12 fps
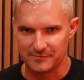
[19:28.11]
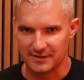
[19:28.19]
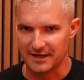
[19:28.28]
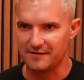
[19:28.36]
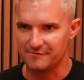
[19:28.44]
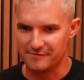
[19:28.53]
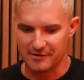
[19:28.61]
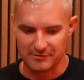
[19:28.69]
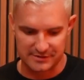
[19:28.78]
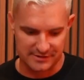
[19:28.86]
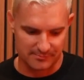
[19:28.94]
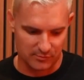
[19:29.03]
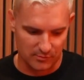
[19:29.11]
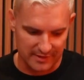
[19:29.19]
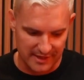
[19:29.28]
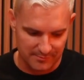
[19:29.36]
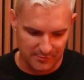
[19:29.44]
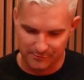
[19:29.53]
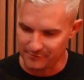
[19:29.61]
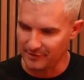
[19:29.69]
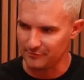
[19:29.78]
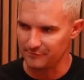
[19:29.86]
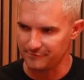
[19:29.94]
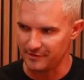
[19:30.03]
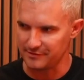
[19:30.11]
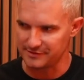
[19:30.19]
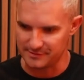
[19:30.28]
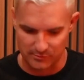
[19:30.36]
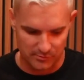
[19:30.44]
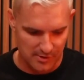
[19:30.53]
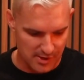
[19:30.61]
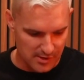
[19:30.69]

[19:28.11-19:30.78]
Okay. Yeah. Very simple. Keep your funnel very simple.